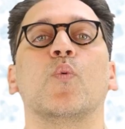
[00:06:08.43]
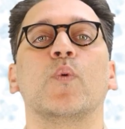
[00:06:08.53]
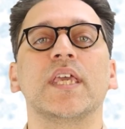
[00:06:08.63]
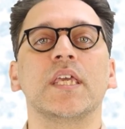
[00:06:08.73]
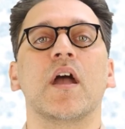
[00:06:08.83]

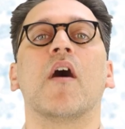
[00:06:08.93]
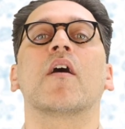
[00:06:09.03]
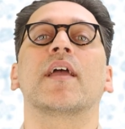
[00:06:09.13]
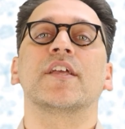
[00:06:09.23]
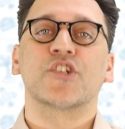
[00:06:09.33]
we
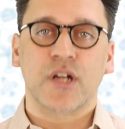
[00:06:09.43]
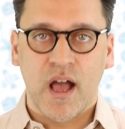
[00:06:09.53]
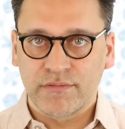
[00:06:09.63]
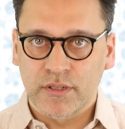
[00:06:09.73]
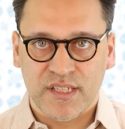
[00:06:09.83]
are a
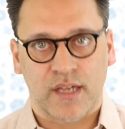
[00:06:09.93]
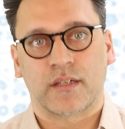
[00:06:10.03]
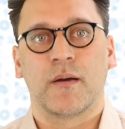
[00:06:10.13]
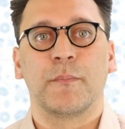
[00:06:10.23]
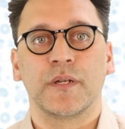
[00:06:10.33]
travel tech
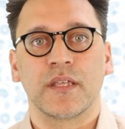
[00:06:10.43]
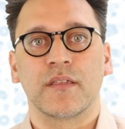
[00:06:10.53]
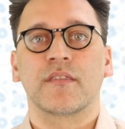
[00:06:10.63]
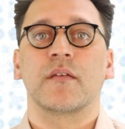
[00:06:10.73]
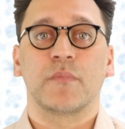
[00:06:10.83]
company
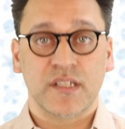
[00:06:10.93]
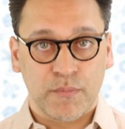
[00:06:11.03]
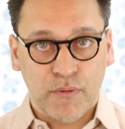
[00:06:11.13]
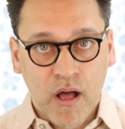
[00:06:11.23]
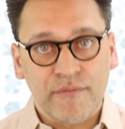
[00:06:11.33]
that makes a
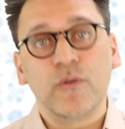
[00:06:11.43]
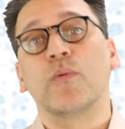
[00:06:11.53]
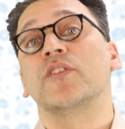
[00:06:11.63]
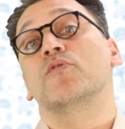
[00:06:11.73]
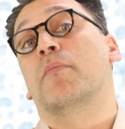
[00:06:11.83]
profit
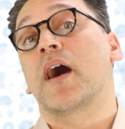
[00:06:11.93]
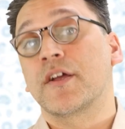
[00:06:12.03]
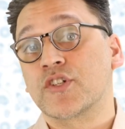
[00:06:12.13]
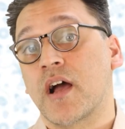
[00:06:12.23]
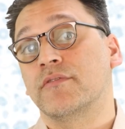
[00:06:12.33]
when you buy
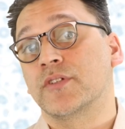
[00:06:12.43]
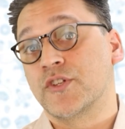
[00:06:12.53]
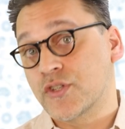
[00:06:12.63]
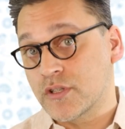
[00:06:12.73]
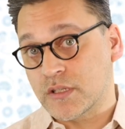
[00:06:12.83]
travel
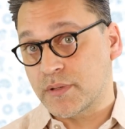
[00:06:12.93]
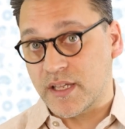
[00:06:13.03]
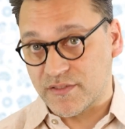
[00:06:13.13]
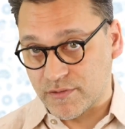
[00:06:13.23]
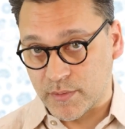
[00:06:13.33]
insurance
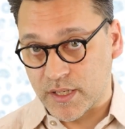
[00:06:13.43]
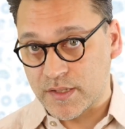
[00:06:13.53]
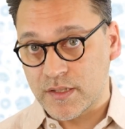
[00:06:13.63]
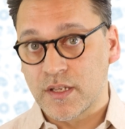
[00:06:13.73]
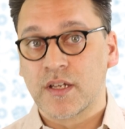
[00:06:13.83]
plans from
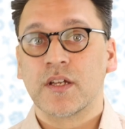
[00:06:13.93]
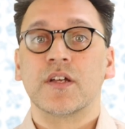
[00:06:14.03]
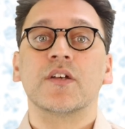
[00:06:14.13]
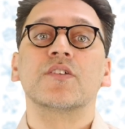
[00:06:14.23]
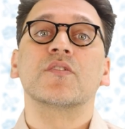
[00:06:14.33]
us.
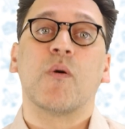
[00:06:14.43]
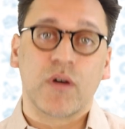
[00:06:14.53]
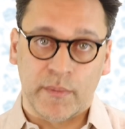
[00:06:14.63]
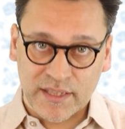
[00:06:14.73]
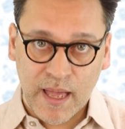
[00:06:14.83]
So I
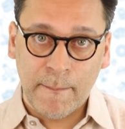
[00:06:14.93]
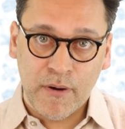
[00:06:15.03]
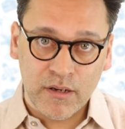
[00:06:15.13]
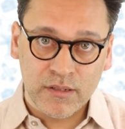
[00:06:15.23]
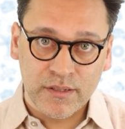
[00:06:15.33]
want to make that
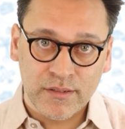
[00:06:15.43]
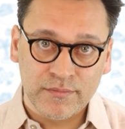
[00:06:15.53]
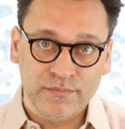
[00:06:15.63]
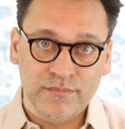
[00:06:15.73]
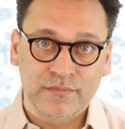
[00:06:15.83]
part clear.
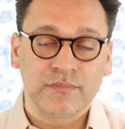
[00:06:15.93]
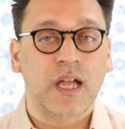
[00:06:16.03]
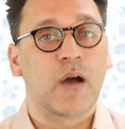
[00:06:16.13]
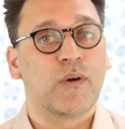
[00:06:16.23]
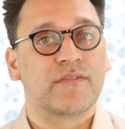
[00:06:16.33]

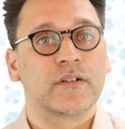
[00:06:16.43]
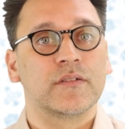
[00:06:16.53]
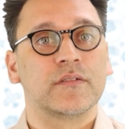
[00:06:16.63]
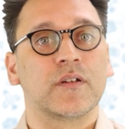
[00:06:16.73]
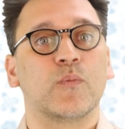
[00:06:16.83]
However,
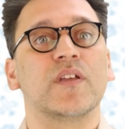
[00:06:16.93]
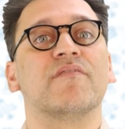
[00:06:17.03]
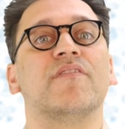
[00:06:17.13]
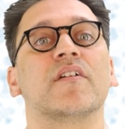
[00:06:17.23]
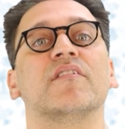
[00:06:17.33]
we
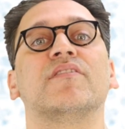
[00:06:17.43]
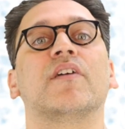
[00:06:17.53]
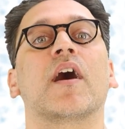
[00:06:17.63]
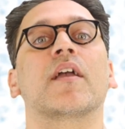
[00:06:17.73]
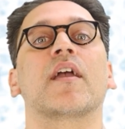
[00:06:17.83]

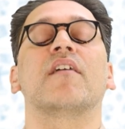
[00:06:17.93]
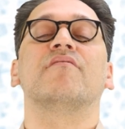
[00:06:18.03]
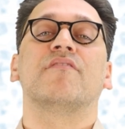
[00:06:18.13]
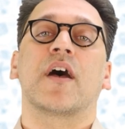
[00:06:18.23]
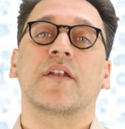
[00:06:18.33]
verify
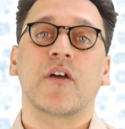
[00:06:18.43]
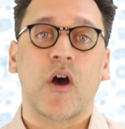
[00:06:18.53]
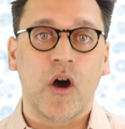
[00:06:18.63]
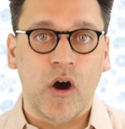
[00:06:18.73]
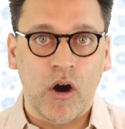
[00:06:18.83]
and vet
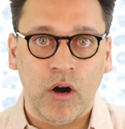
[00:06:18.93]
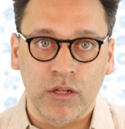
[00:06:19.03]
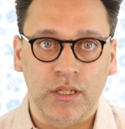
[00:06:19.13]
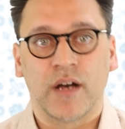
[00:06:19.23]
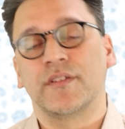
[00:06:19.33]

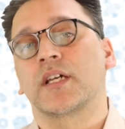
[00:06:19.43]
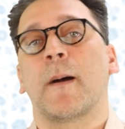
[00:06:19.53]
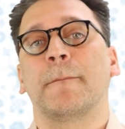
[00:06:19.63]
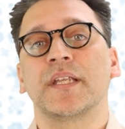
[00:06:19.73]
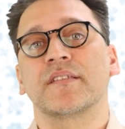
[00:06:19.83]
all of the
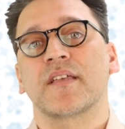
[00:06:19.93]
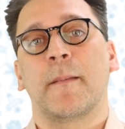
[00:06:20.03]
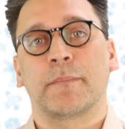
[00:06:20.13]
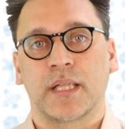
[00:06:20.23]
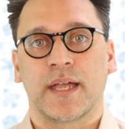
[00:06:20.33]
companies
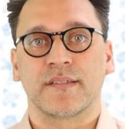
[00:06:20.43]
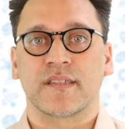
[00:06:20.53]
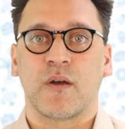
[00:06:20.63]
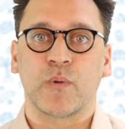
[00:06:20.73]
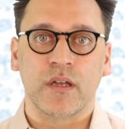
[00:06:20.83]
and plans
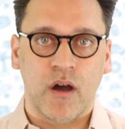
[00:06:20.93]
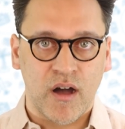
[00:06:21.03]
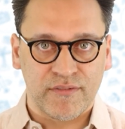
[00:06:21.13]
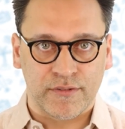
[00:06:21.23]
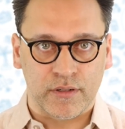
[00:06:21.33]
that we
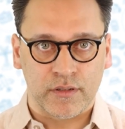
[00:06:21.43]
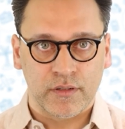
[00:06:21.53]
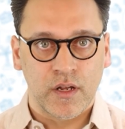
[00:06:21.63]
offer.